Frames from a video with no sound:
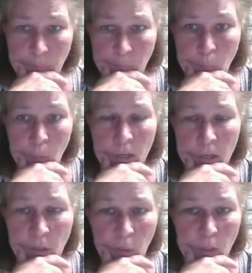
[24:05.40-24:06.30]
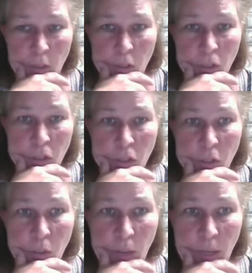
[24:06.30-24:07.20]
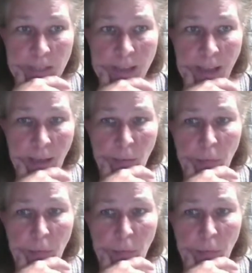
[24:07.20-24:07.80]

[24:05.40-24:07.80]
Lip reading: What other questions do you guys have?